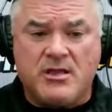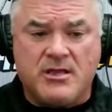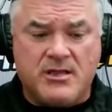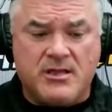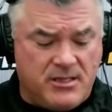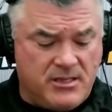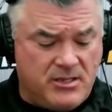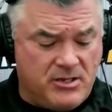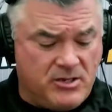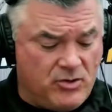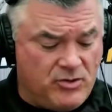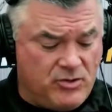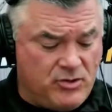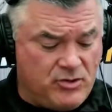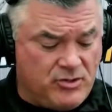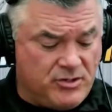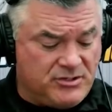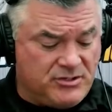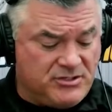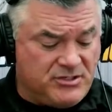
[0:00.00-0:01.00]
You know, you
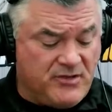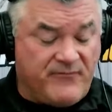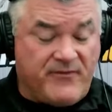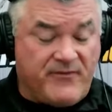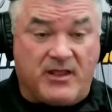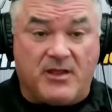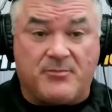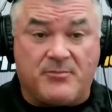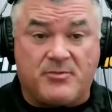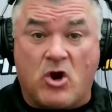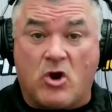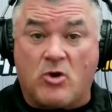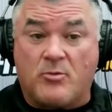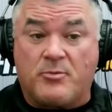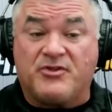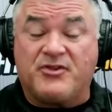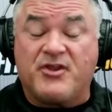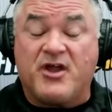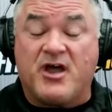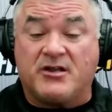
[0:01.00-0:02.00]
could develop carpal
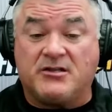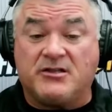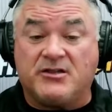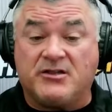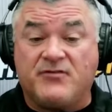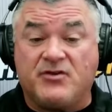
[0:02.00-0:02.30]
tunnel if